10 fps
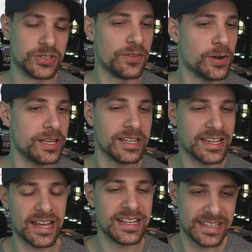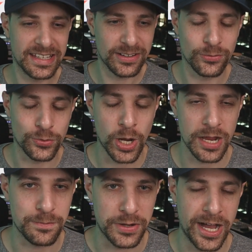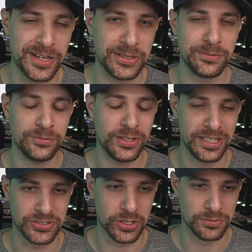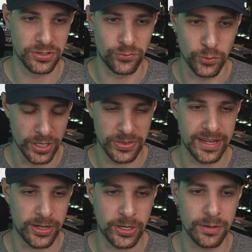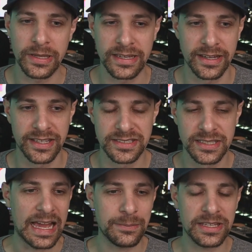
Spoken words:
they've already kind of hit rock bottom in terms of where they are, because I mean,